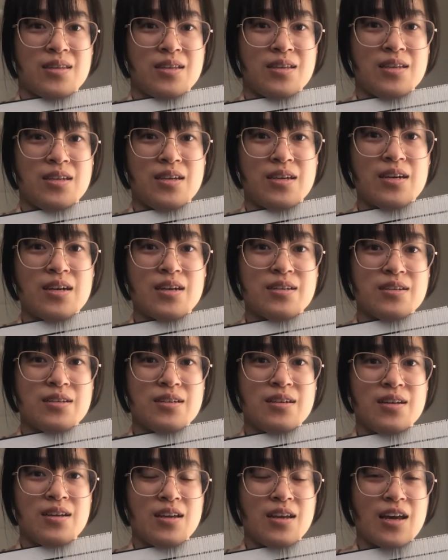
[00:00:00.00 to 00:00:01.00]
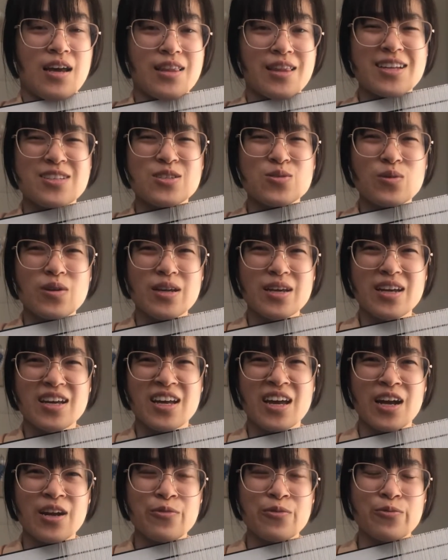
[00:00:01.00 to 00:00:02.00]
Yeah, and that's why I
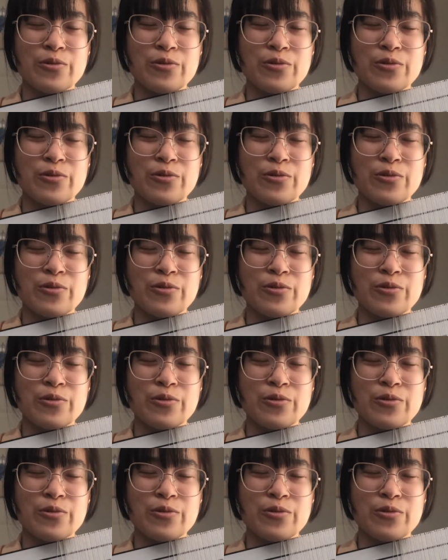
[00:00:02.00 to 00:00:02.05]
kind of